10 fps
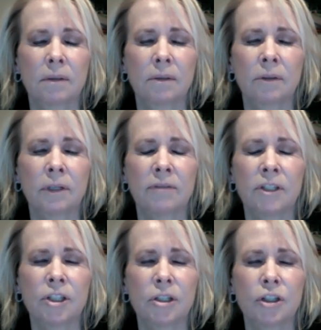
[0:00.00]
or
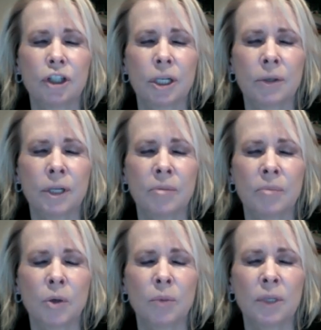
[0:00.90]
even just sharing a
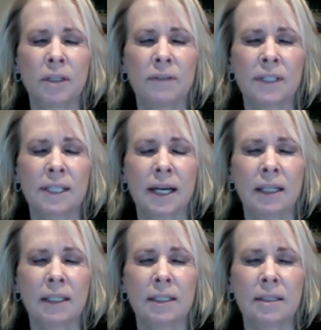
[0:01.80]
moment of
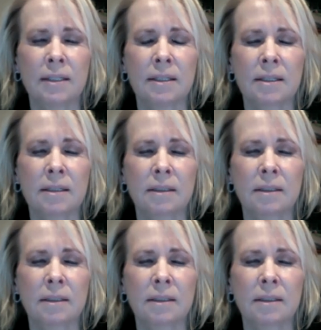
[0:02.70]
silence.